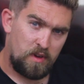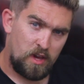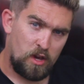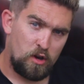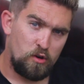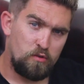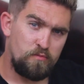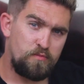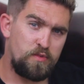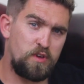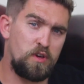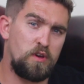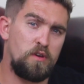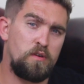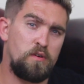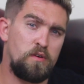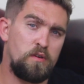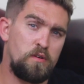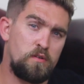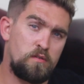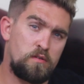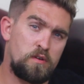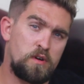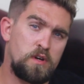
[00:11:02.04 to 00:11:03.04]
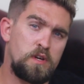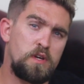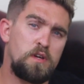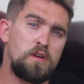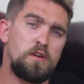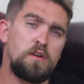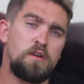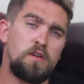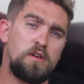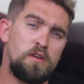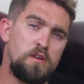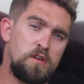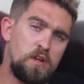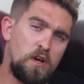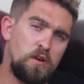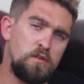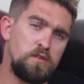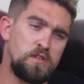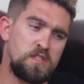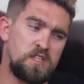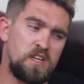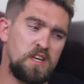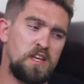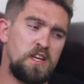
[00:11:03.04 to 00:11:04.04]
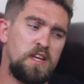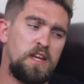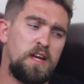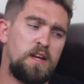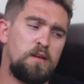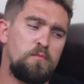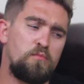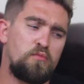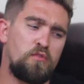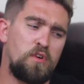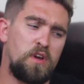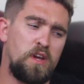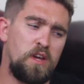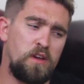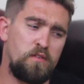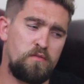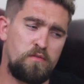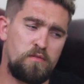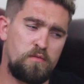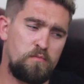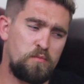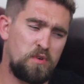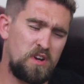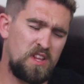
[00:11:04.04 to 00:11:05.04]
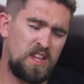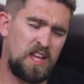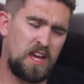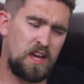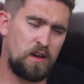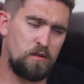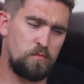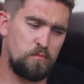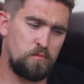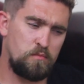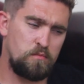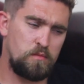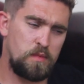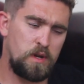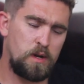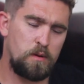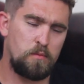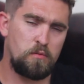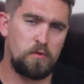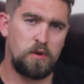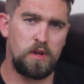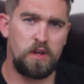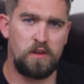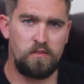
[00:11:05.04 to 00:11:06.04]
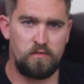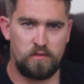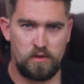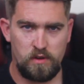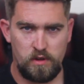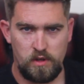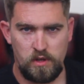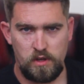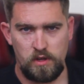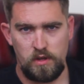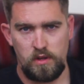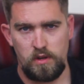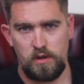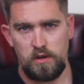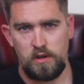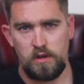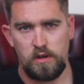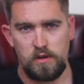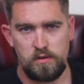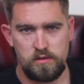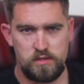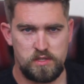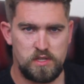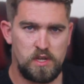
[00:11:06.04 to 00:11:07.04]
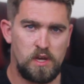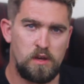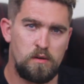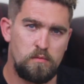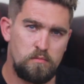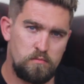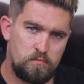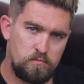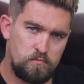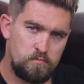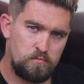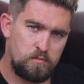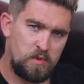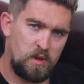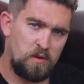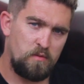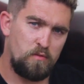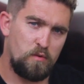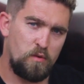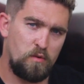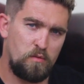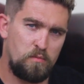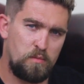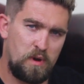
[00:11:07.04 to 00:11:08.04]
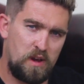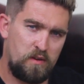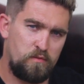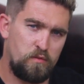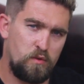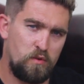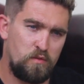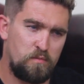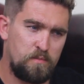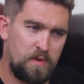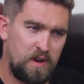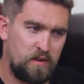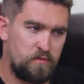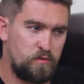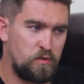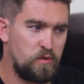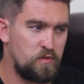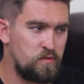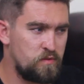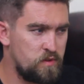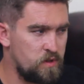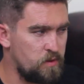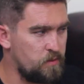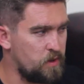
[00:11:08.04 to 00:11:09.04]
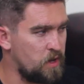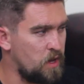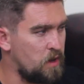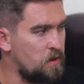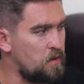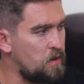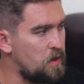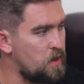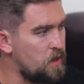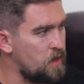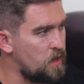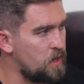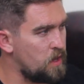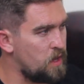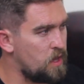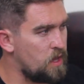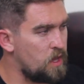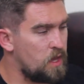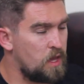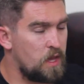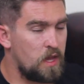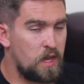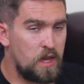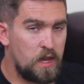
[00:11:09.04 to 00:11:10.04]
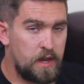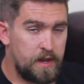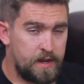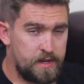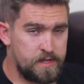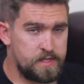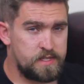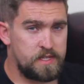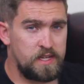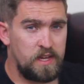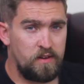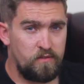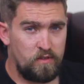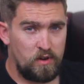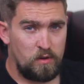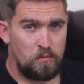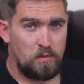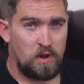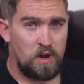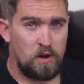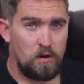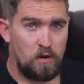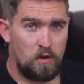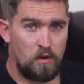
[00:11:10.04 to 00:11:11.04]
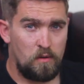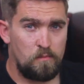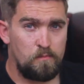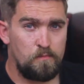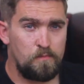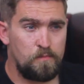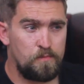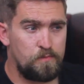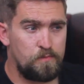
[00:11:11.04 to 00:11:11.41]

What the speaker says: me help you, all right? Nose it. Let it breathe. Put it down. Let it breathe. Nose it. Bit forth, back forth, back forth. There we go. As the evening went on,